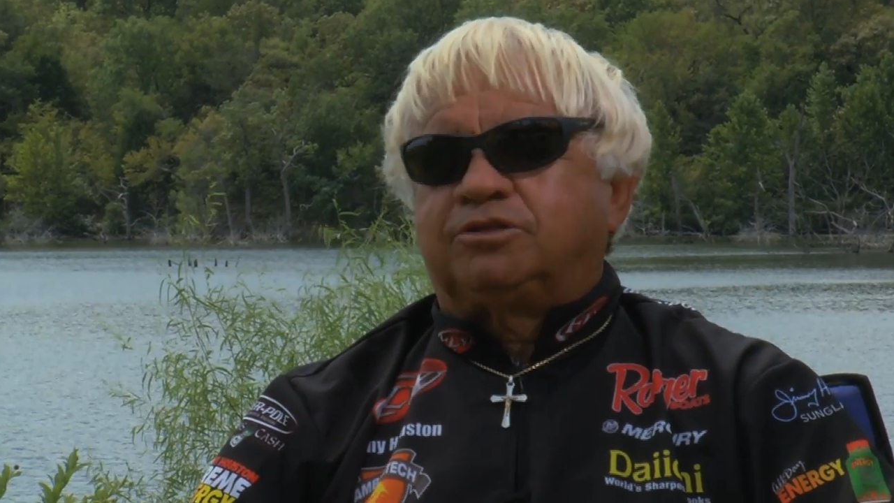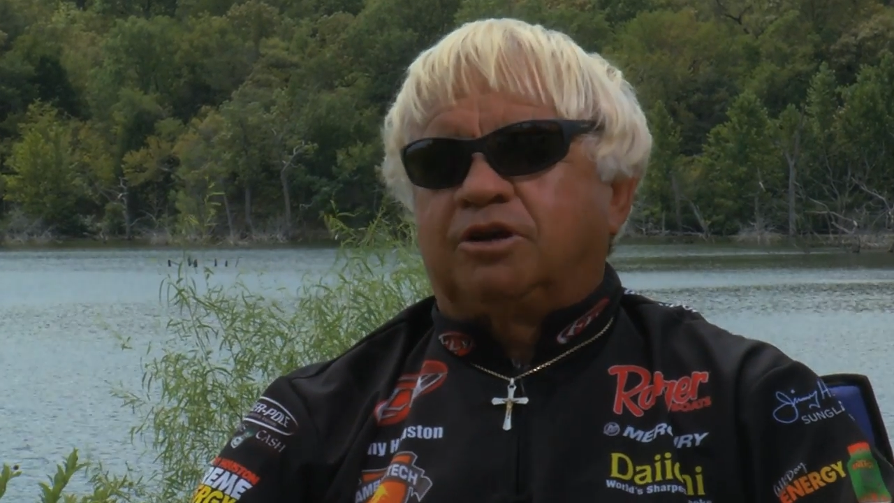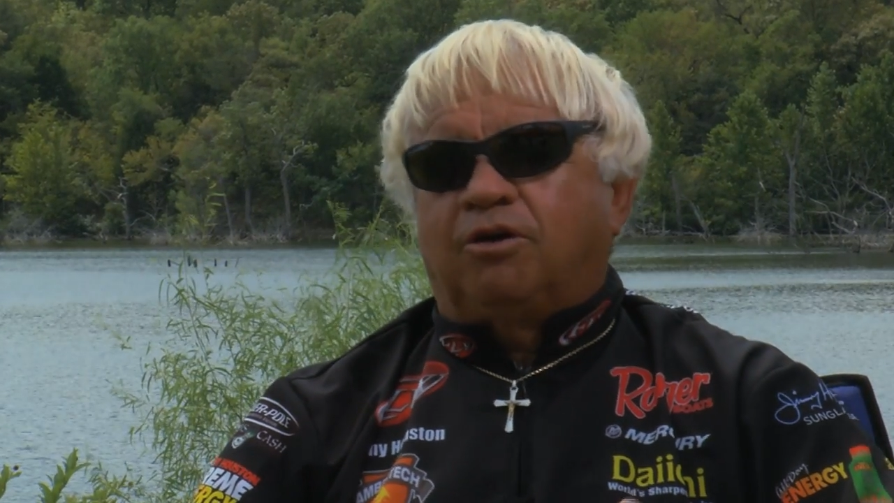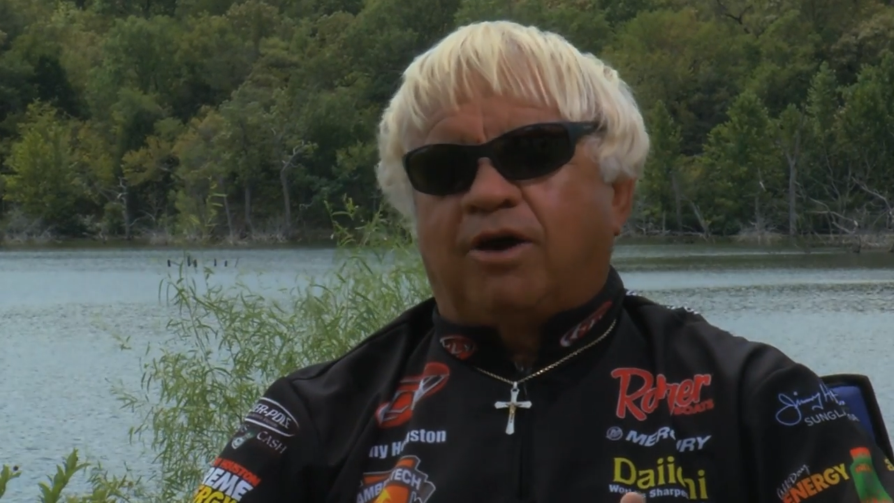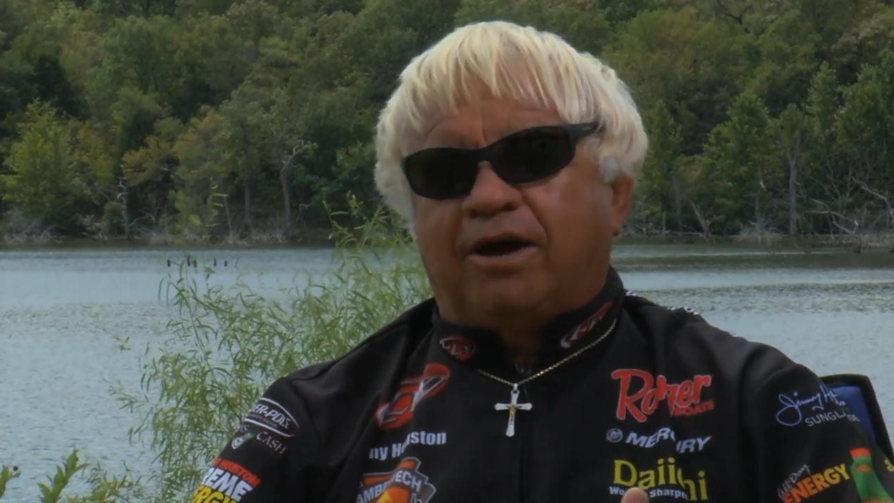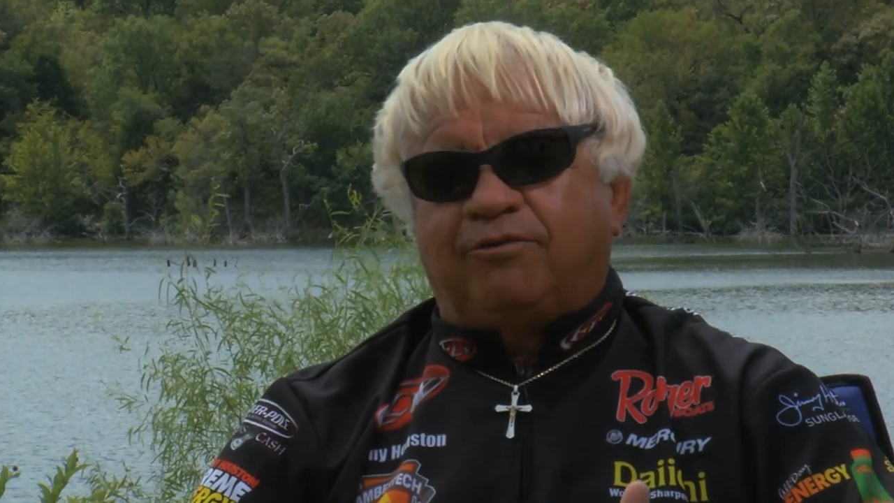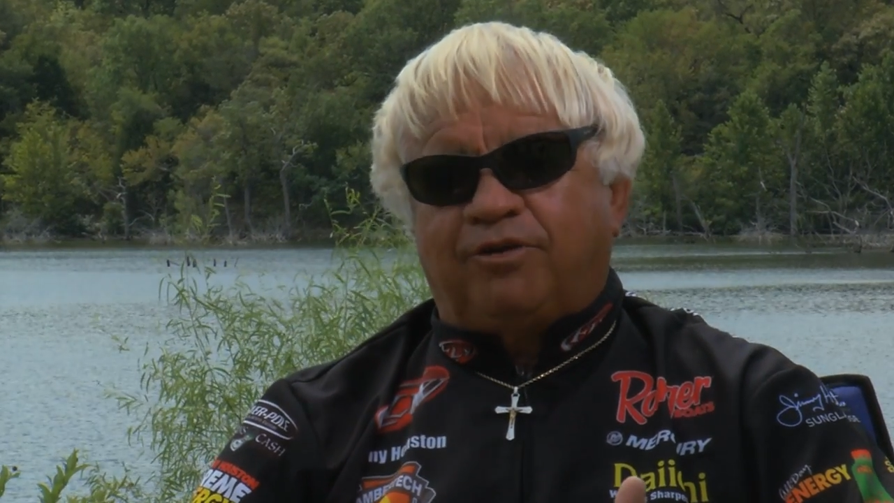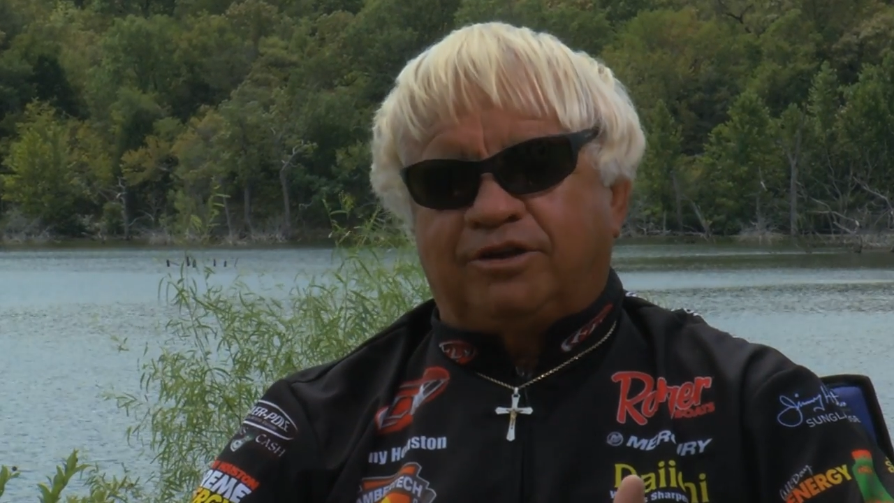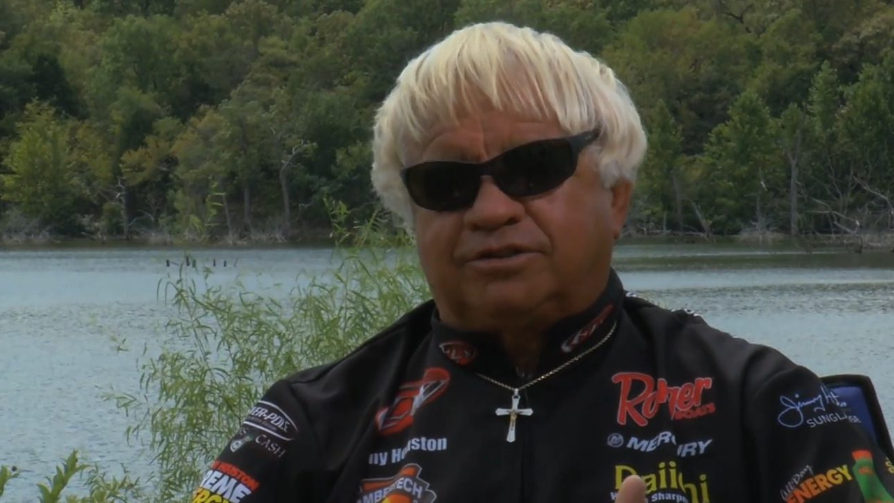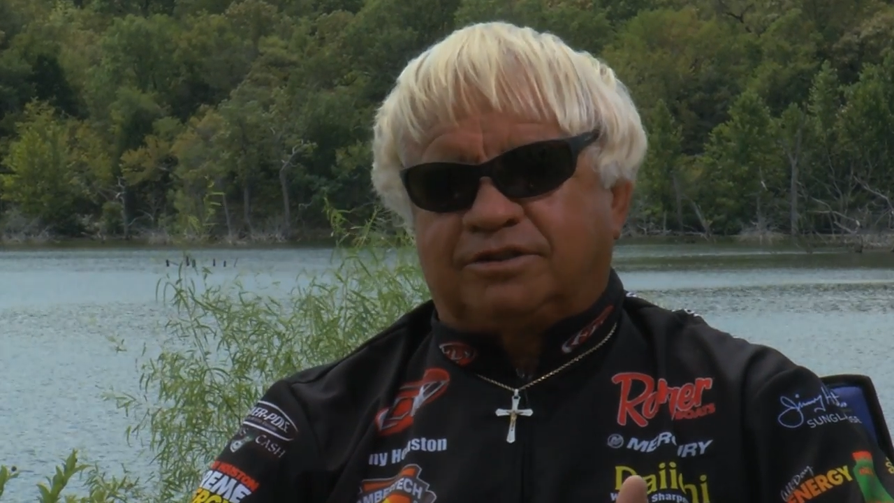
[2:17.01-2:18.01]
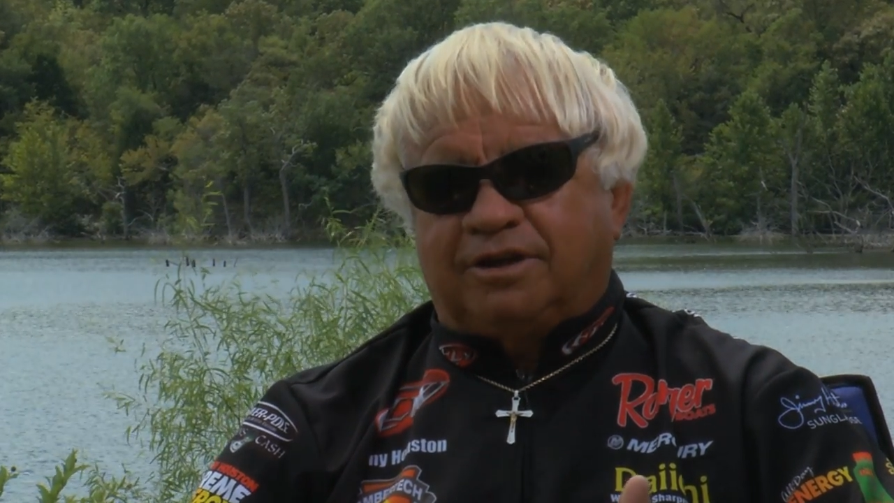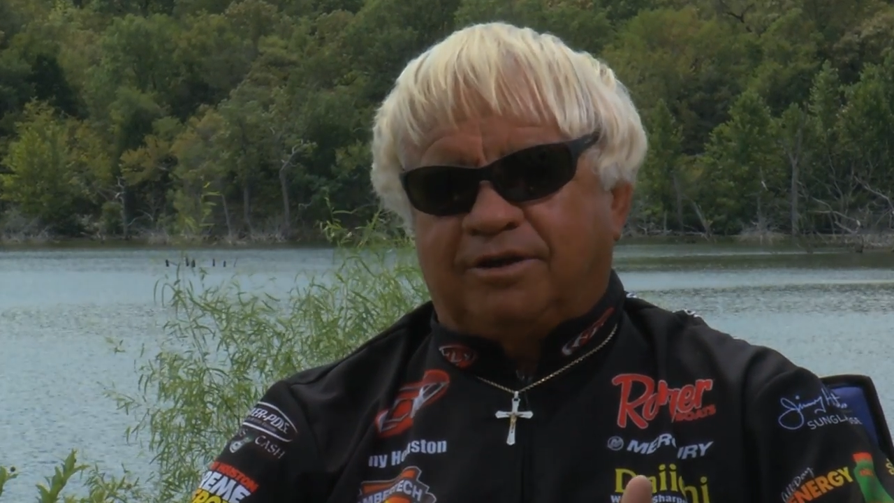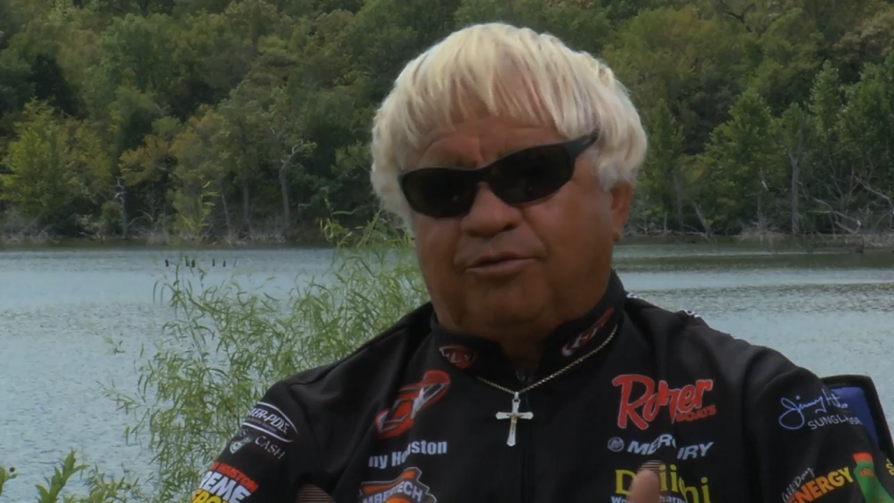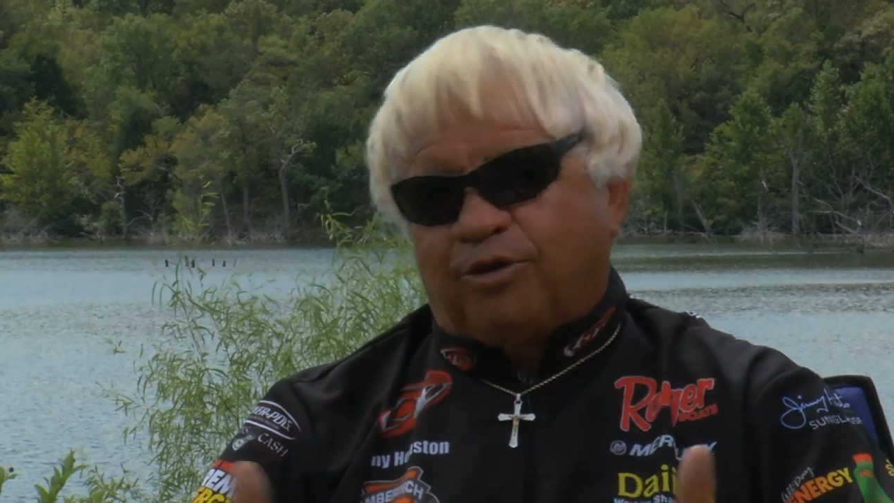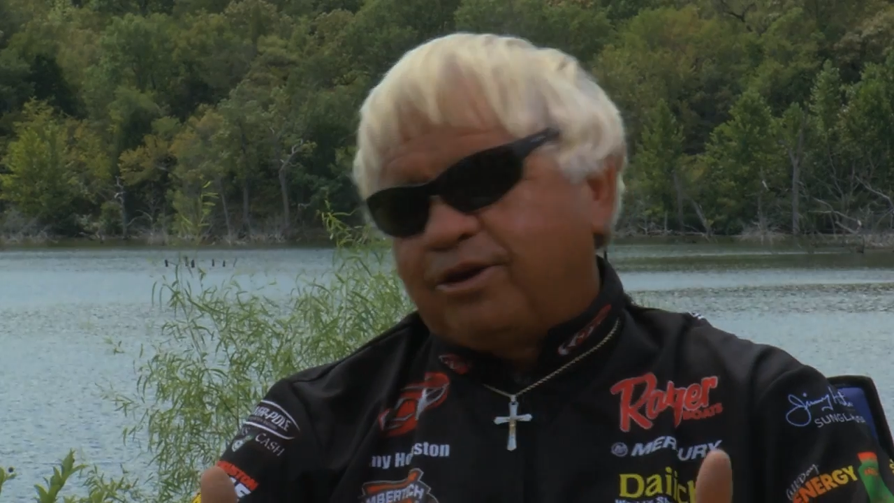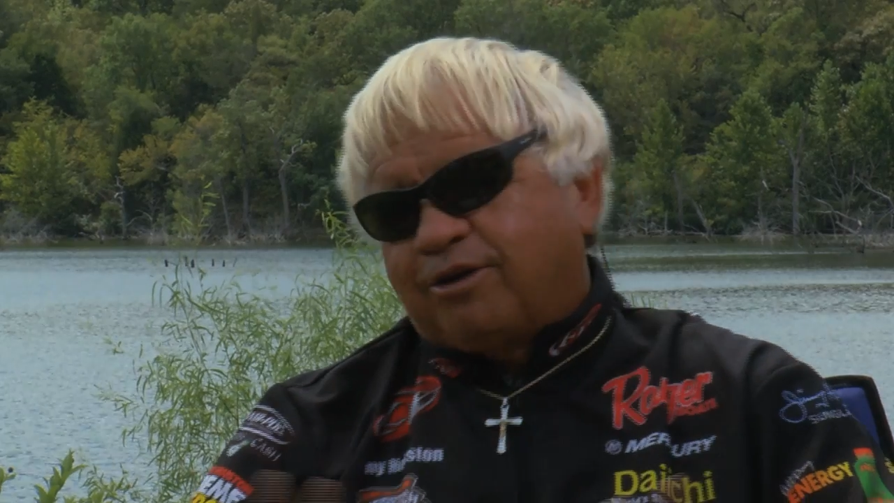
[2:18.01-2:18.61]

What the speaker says: So I'd fished 3